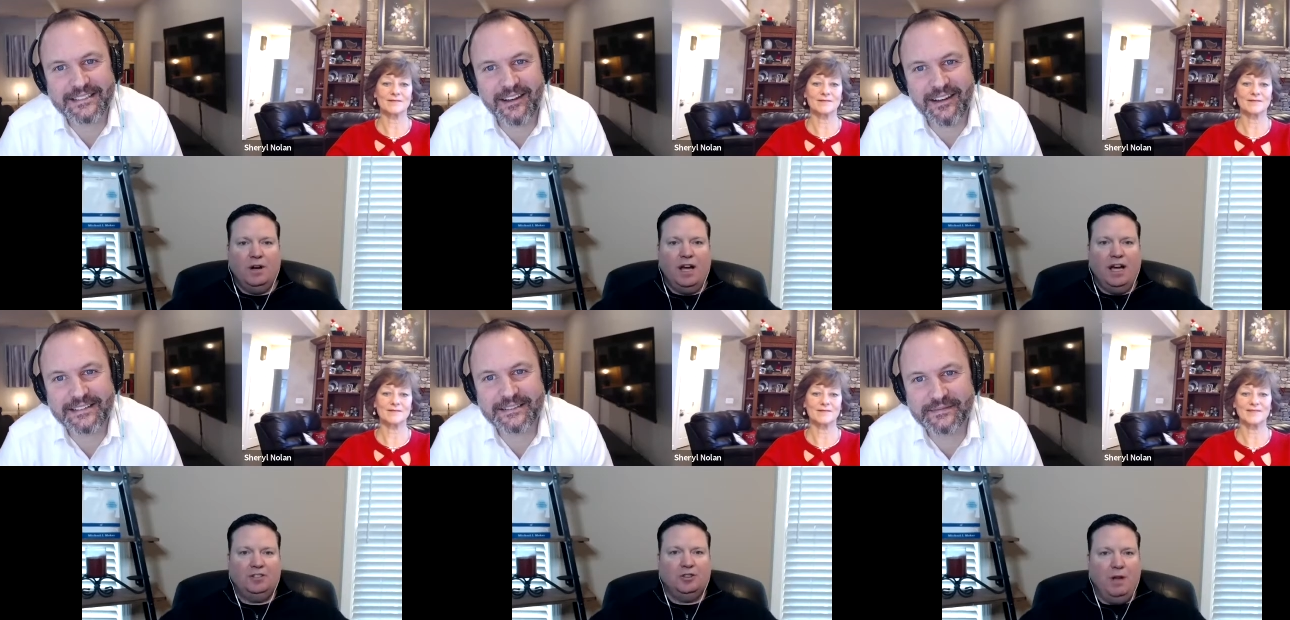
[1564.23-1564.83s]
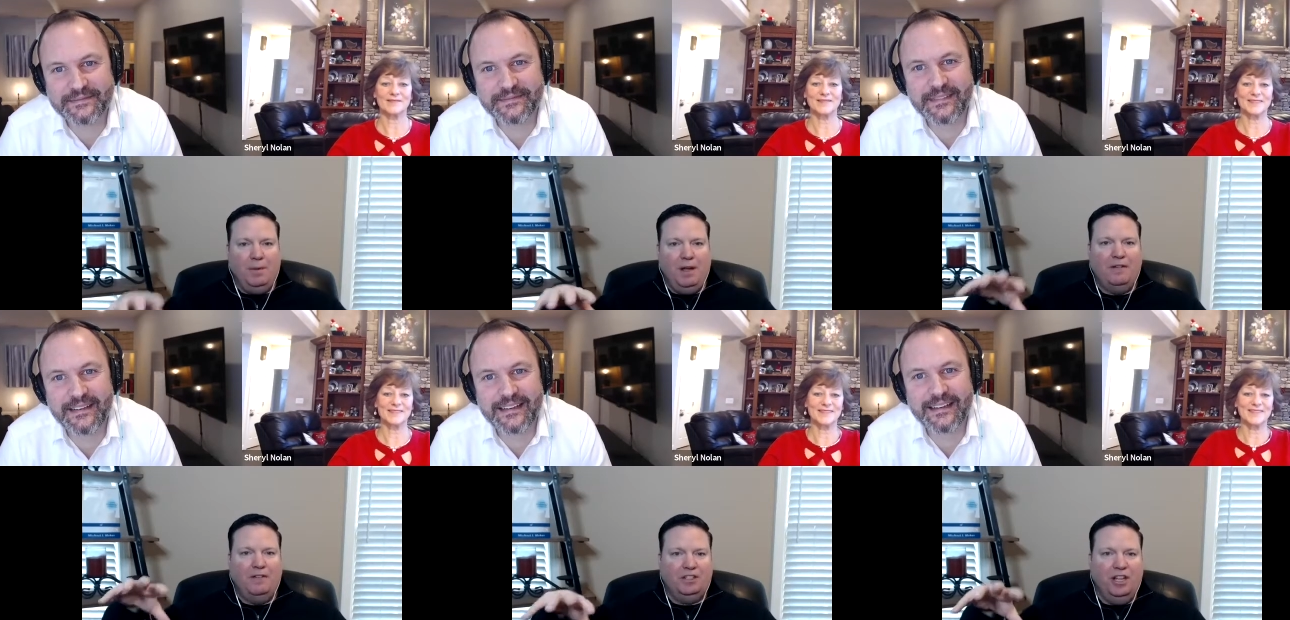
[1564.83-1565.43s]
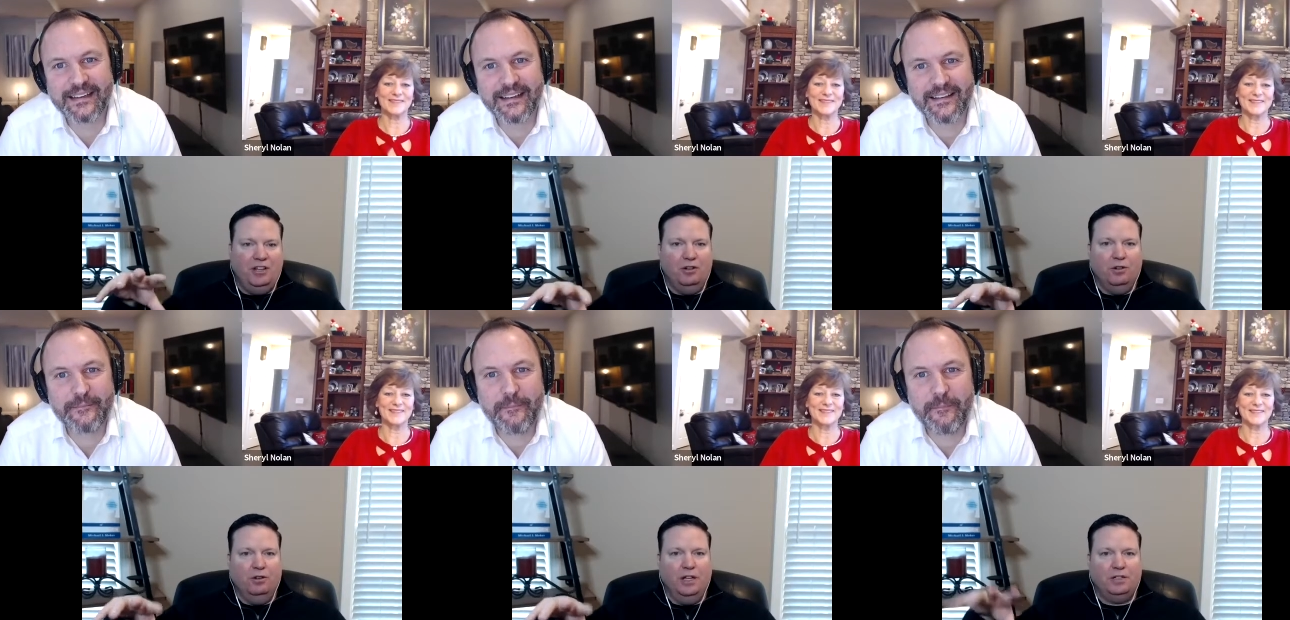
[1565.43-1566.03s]
Speaker 1: right. So maybe have a
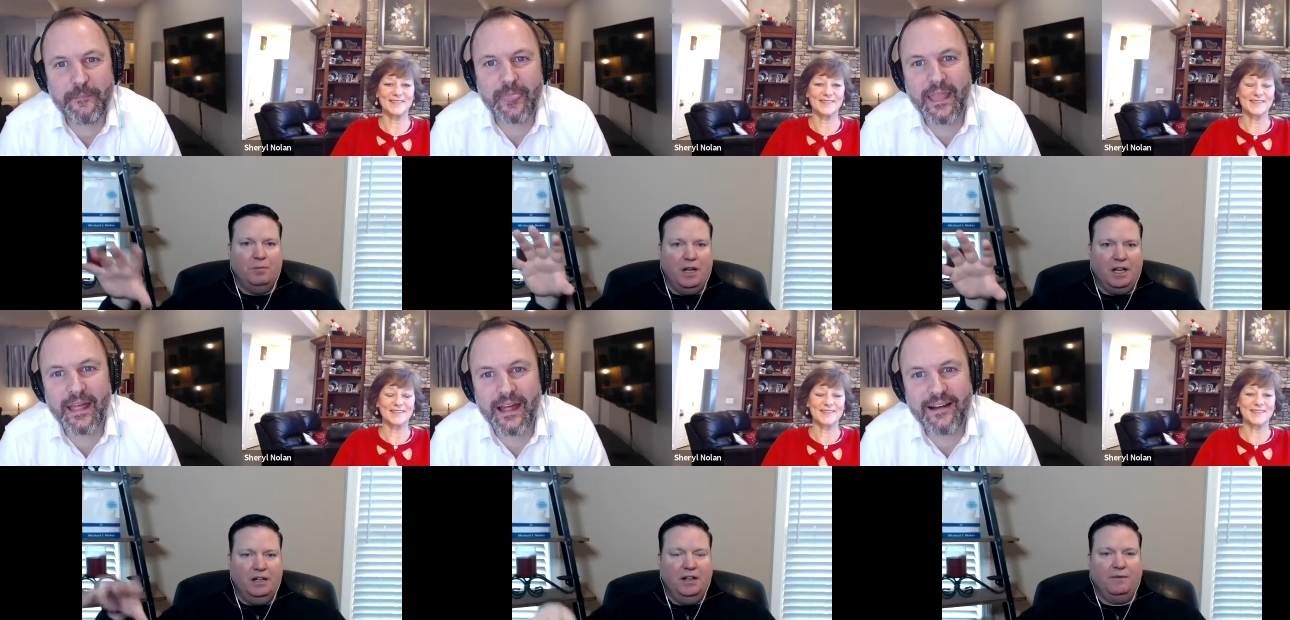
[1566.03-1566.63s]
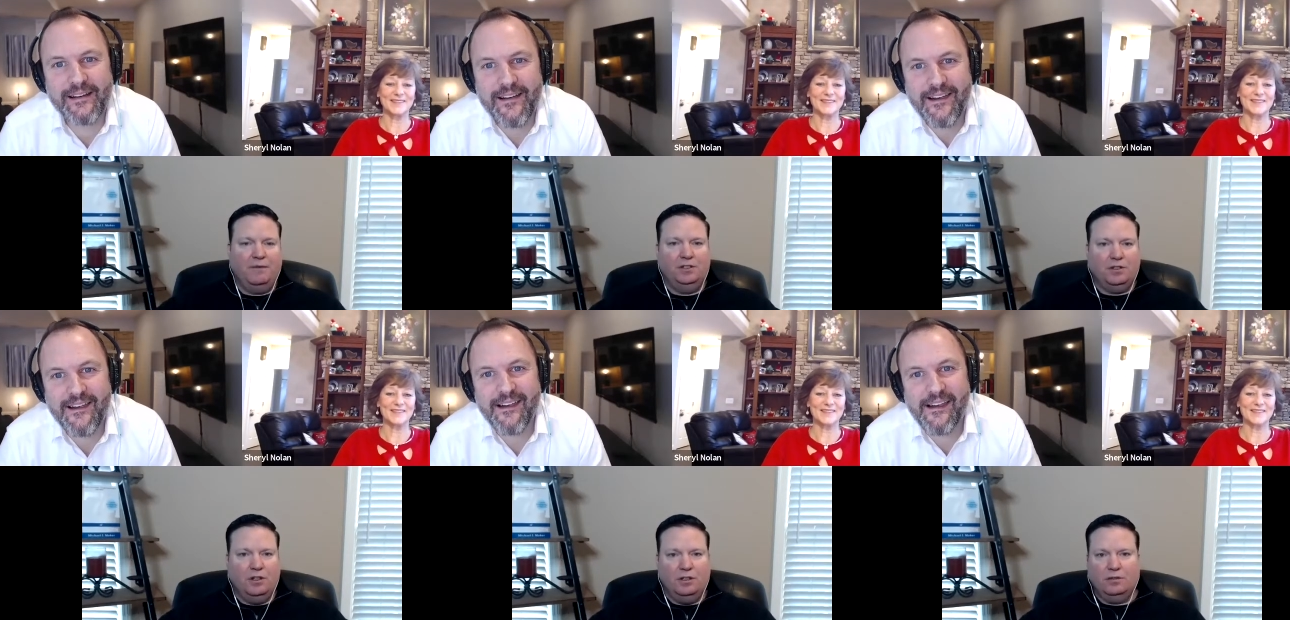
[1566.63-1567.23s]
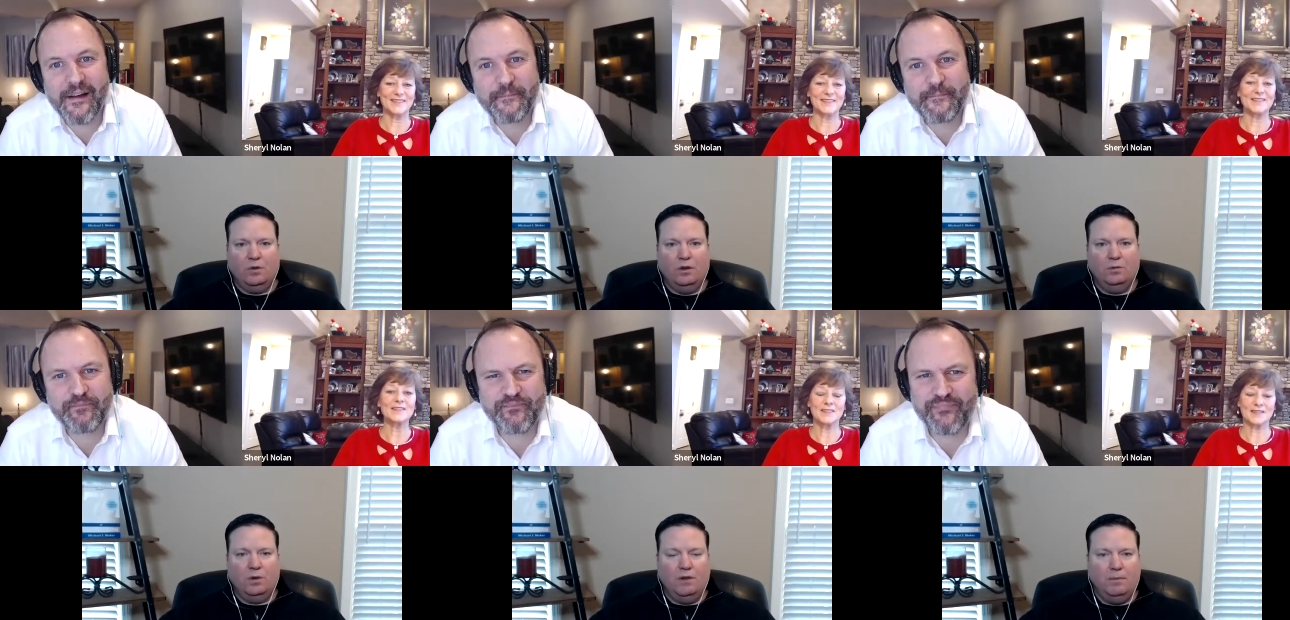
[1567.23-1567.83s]
ten-year-old that's making a difference, or
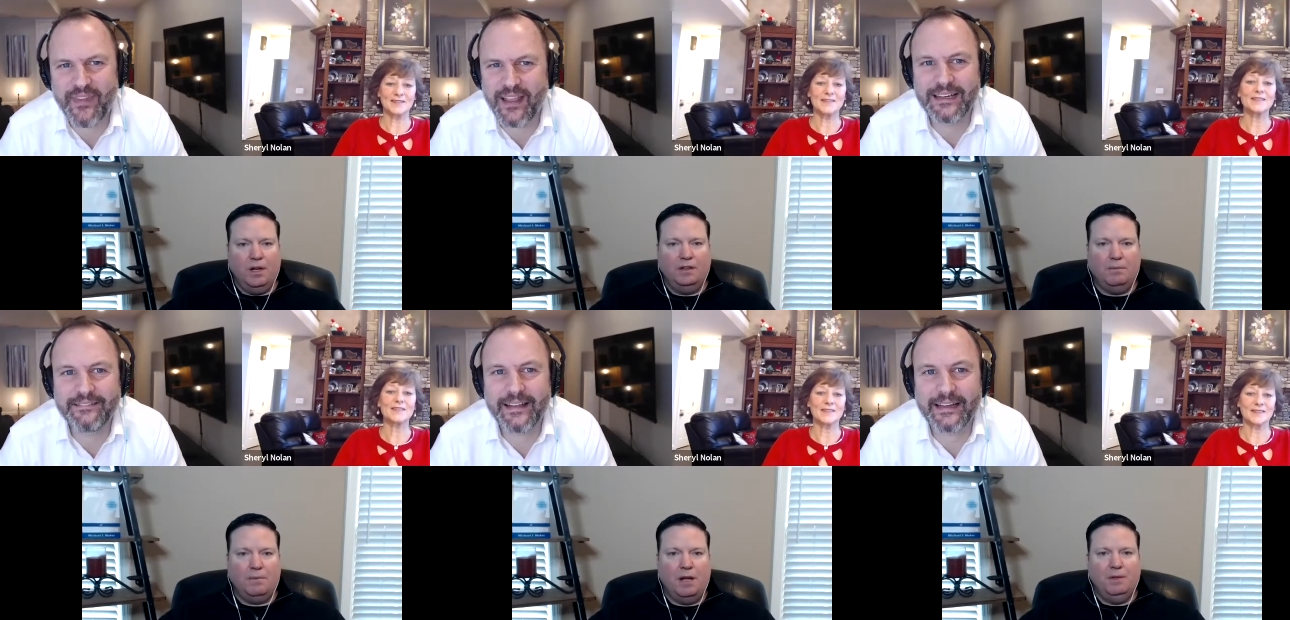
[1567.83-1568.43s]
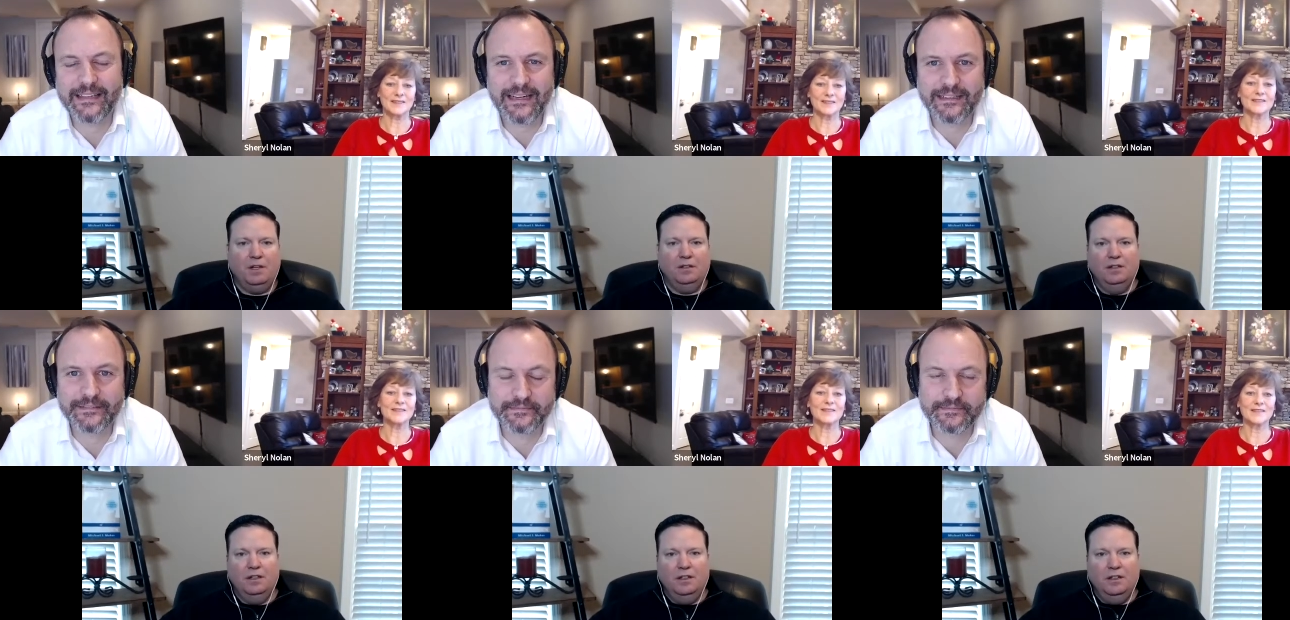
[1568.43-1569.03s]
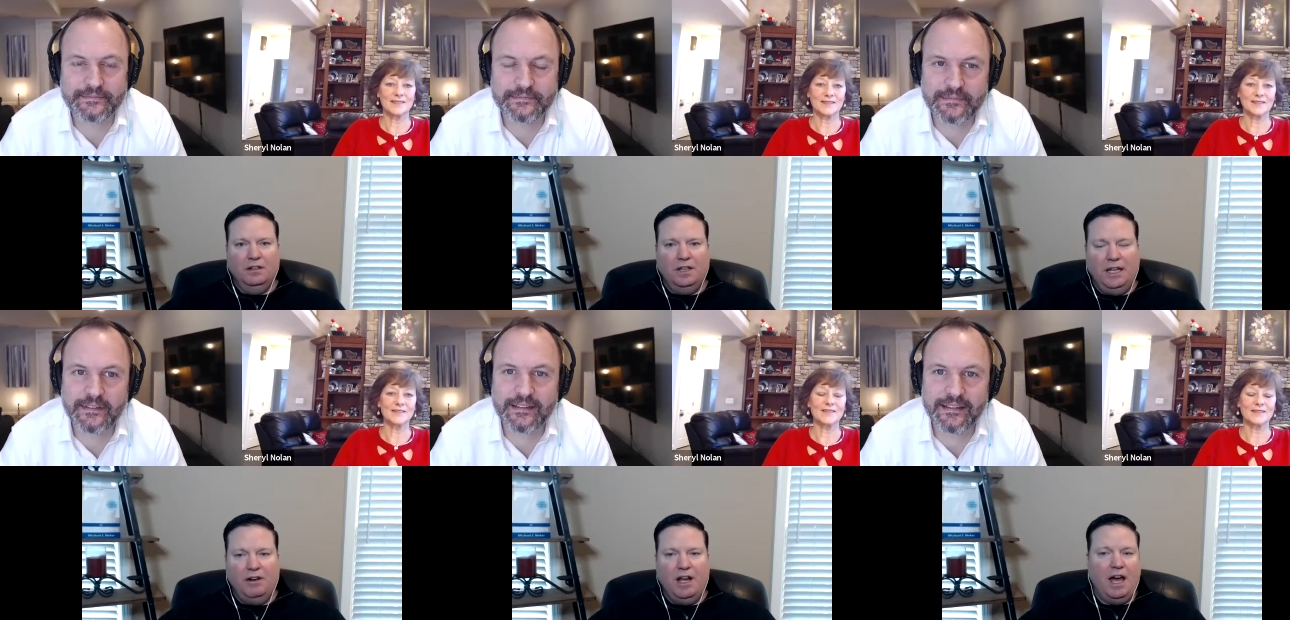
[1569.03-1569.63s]
or whatever. Maybe that, that, might be yeah. a.
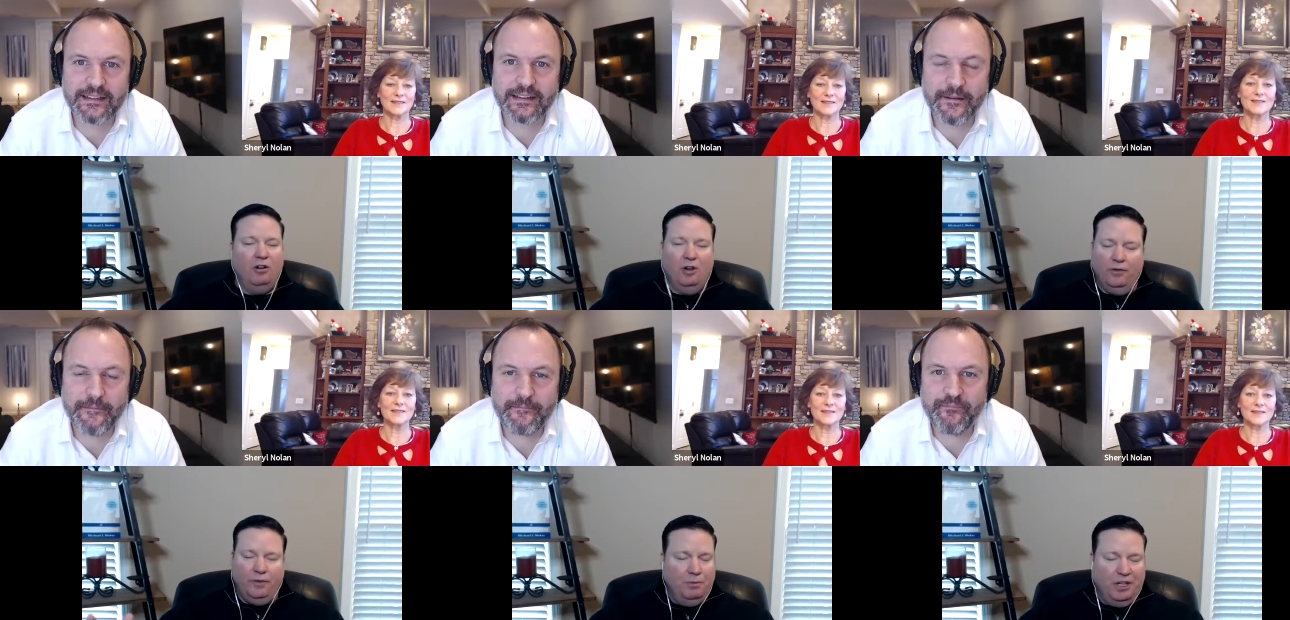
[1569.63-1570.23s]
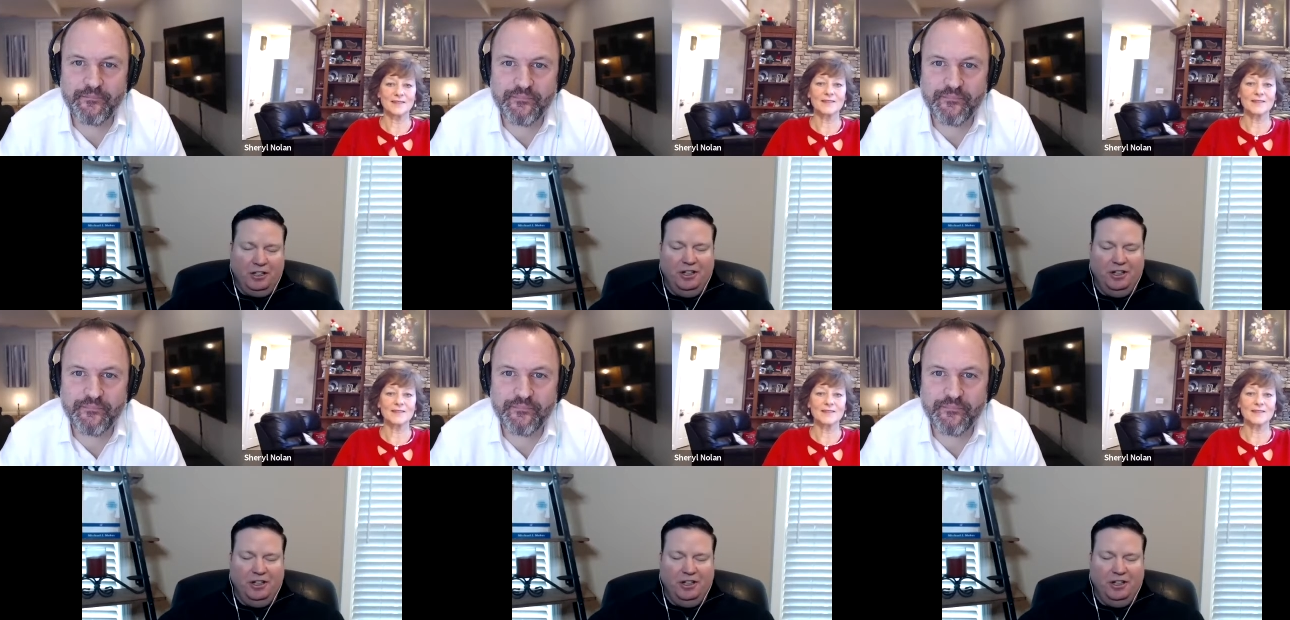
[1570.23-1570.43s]
Inter- I don't know if it'd be a good